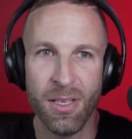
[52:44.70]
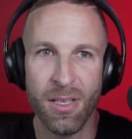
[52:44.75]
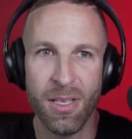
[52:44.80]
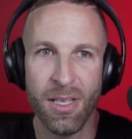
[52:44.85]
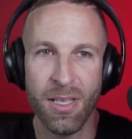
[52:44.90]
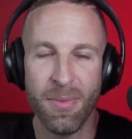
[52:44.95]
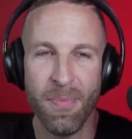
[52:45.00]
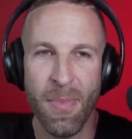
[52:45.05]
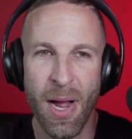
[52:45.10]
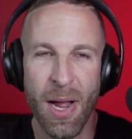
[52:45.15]

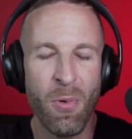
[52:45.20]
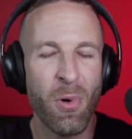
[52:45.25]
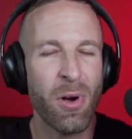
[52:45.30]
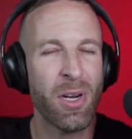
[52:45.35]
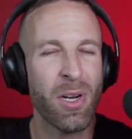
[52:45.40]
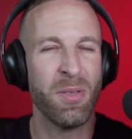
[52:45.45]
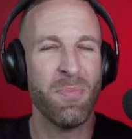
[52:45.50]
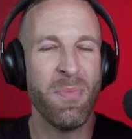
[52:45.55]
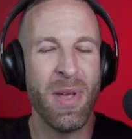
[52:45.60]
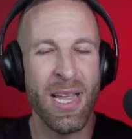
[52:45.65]
It, my
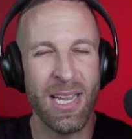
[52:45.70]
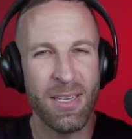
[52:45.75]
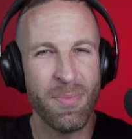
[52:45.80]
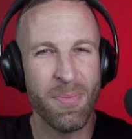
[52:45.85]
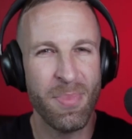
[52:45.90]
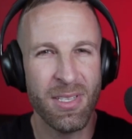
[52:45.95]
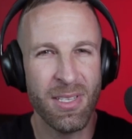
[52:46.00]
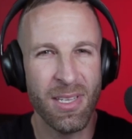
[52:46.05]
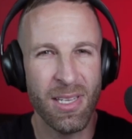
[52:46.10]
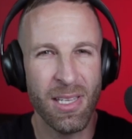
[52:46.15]
work is made
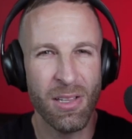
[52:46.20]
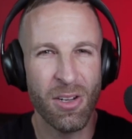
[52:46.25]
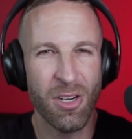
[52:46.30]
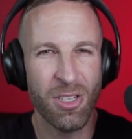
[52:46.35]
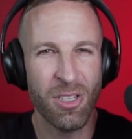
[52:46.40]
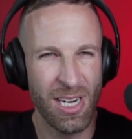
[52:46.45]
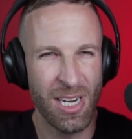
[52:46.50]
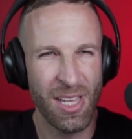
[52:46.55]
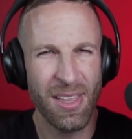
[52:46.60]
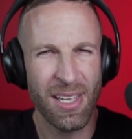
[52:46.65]
to be seen
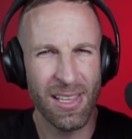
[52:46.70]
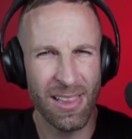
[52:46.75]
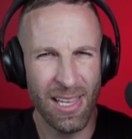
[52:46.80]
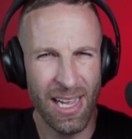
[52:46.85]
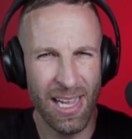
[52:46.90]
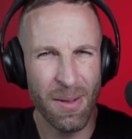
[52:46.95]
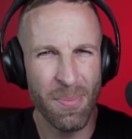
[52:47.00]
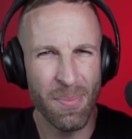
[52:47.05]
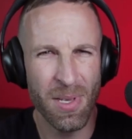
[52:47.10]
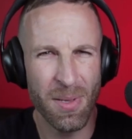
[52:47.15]
large, and I think a
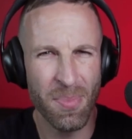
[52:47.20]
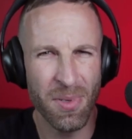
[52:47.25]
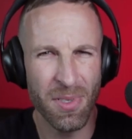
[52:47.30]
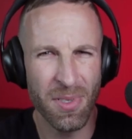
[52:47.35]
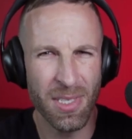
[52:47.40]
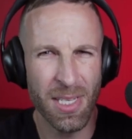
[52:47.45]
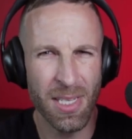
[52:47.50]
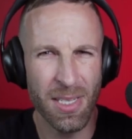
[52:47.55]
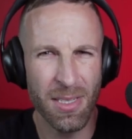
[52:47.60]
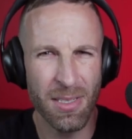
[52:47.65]
lot of
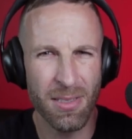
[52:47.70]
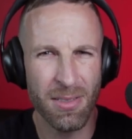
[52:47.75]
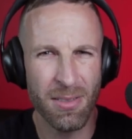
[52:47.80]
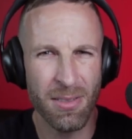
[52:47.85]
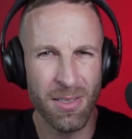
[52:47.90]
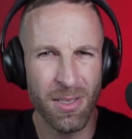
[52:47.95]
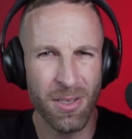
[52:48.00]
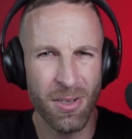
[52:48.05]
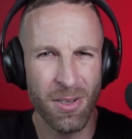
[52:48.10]
people's is. Mm-hmm.